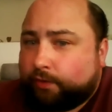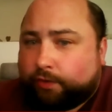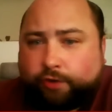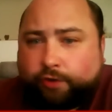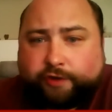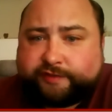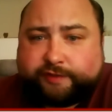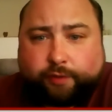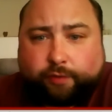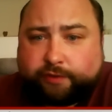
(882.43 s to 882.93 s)
You're
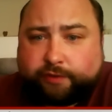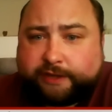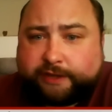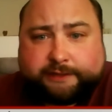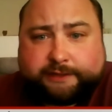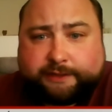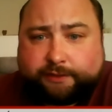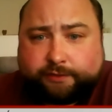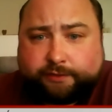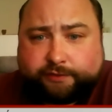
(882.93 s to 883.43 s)
going to see all
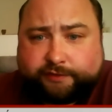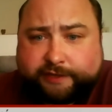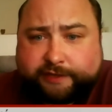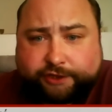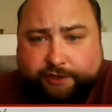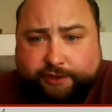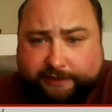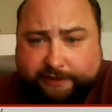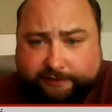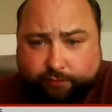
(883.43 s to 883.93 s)
that in the
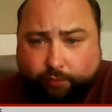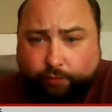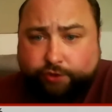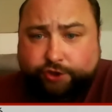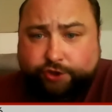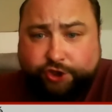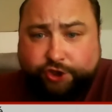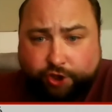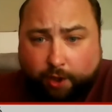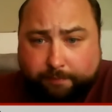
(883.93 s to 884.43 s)
section that's
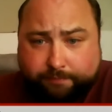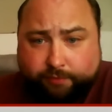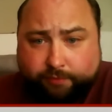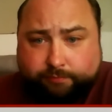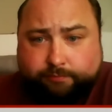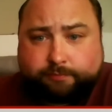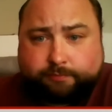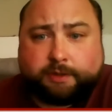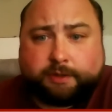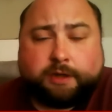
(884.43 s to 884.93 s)
called Shop.
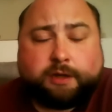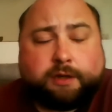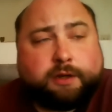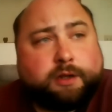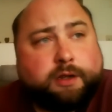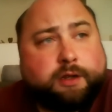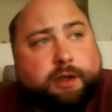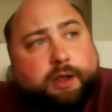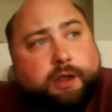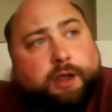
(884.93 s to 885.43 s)

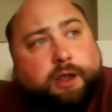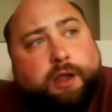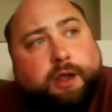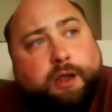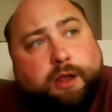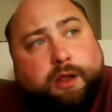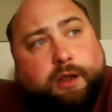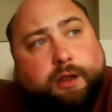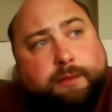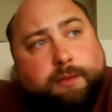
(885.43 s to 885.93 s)

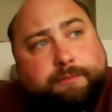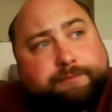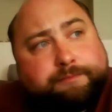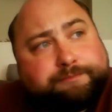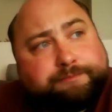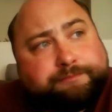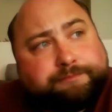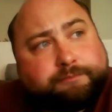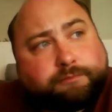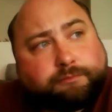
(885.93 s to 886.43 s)
And